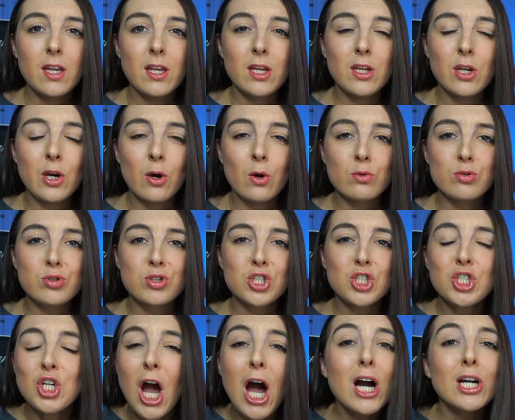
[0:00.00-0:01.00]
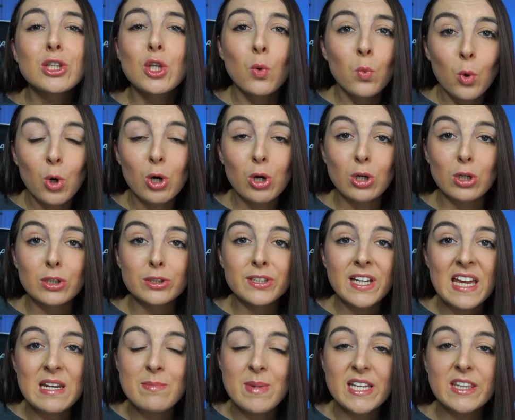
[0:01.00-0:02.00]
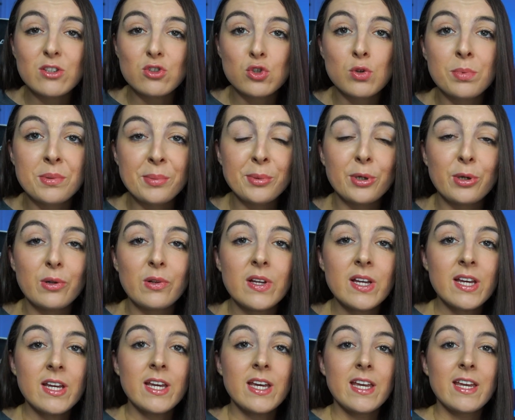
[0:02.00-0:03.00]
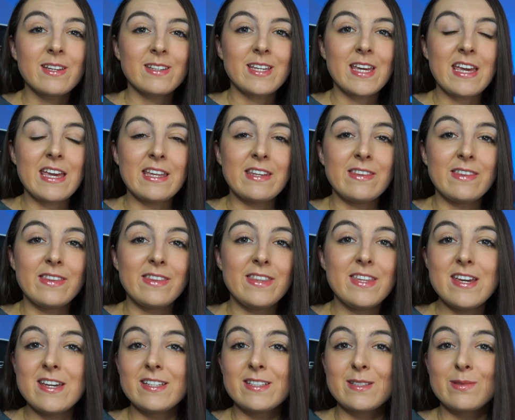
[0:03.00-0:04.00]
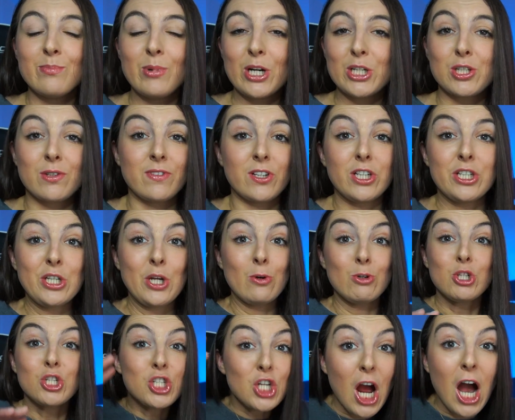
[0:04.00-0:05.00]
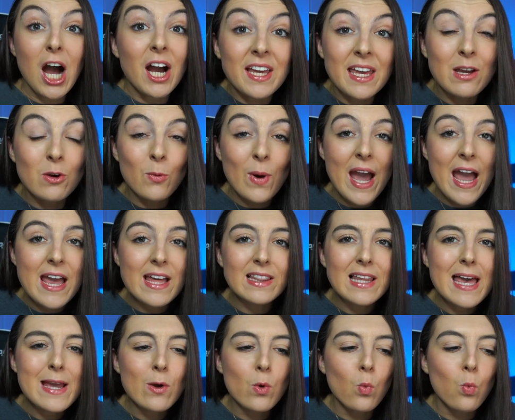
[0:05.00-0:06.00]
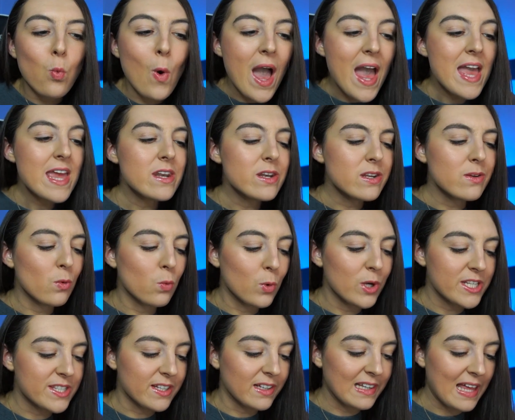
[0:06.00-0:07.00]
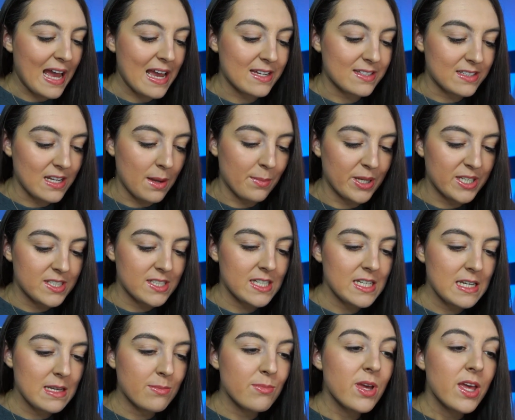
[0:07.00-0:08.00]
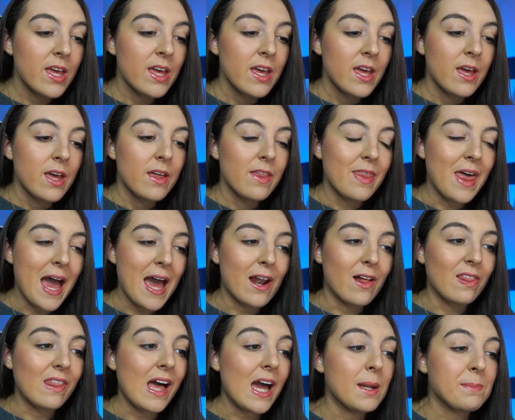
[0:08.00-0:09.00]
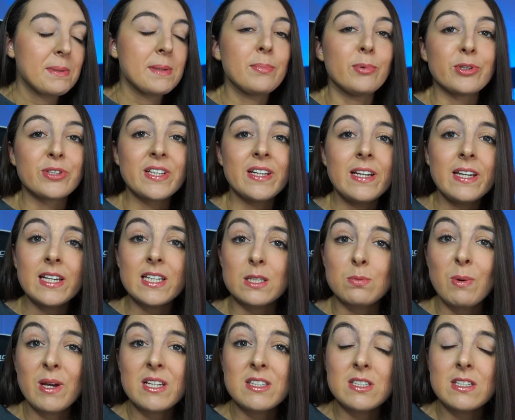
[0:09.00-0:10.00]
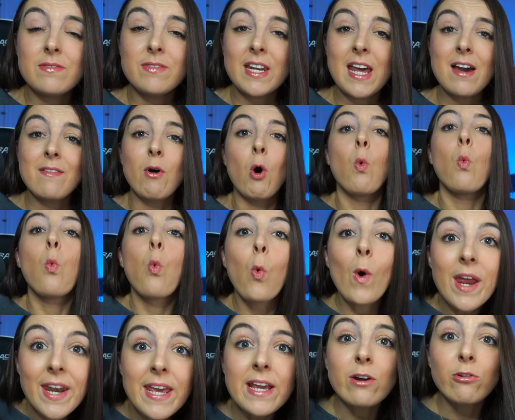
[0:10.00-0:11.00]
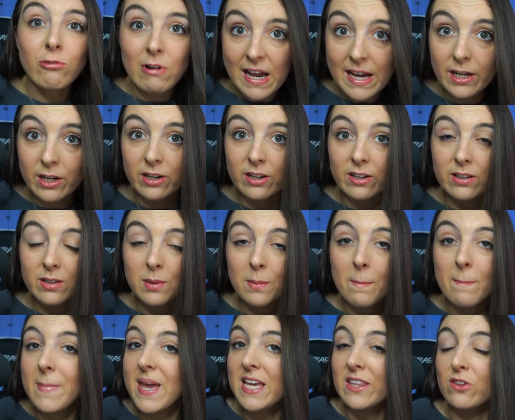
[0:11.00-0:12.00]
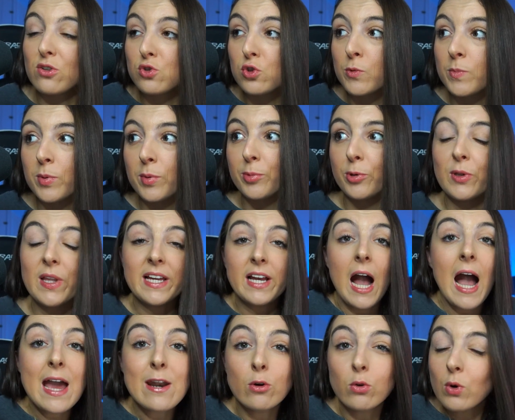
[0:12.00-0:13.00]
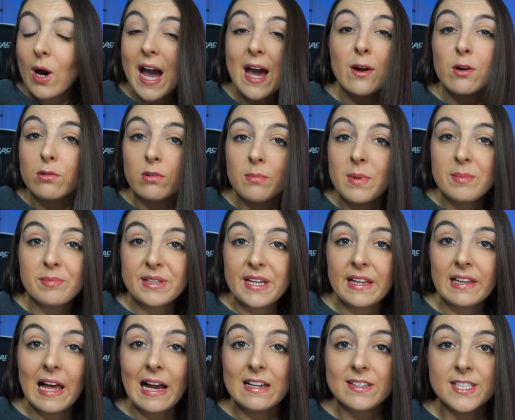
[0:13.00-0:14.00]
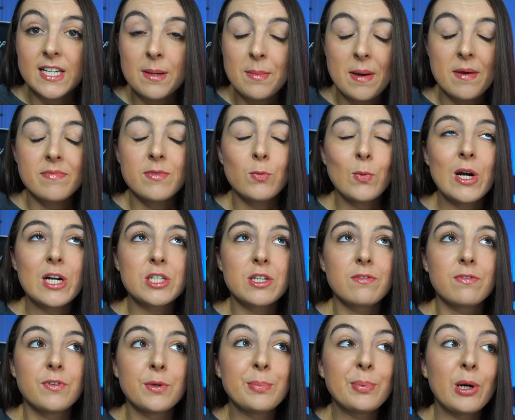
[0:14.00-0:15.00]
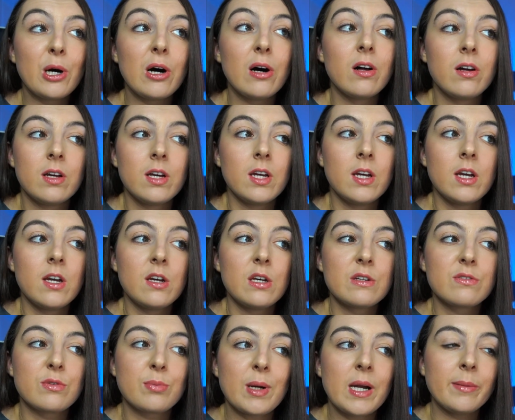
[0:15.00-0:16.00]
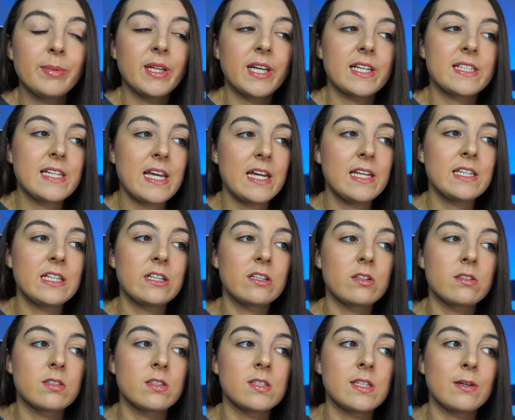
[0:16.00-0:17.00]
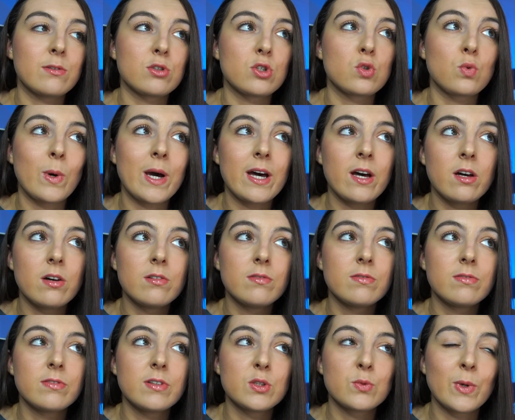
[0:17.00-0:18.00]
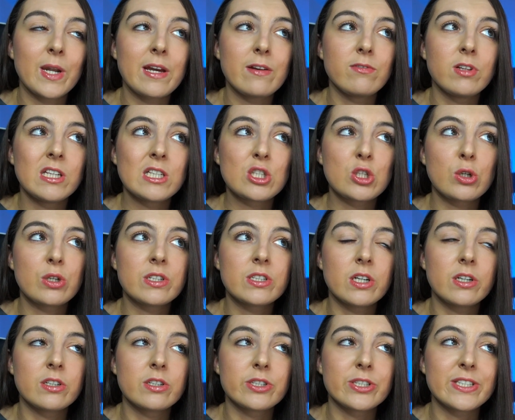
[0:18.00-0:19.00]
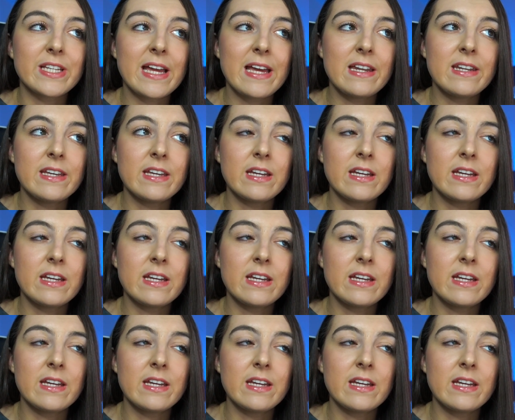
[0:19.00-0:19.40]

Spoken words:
you know, shocked the world and made the Super Bowl in this much of a, you know, shocking way. Like, when was the last time a team that a lot of people didn't expect to even have a winning record make the Super Bowl? Like, I don't remember that last time. I've been watching football for probably like 10 years, since I was 12 is when I really started to understand